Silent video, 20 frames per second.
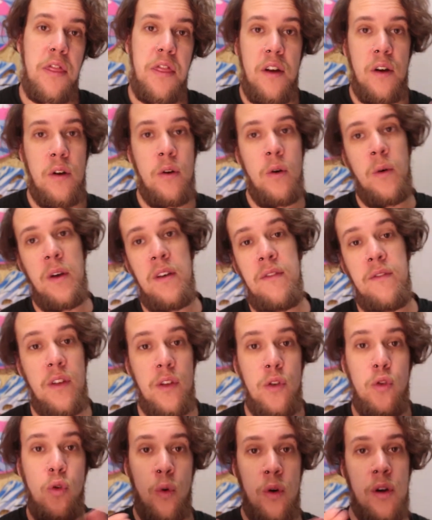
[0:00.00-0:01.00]
thorough
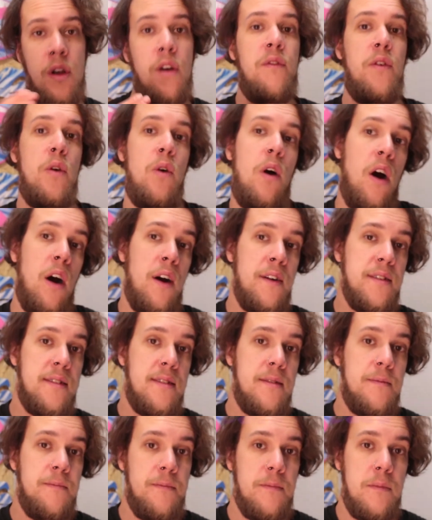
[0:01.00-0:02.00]
inventory of your
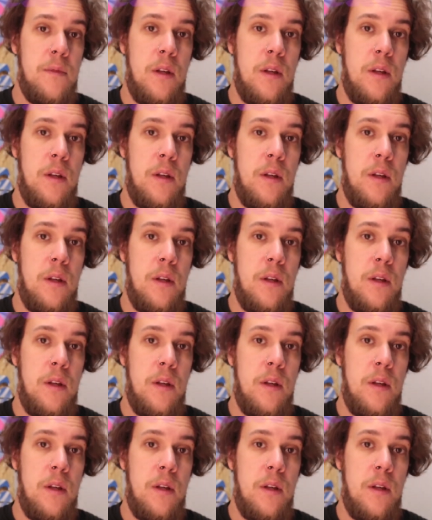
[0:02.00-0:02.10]
arts.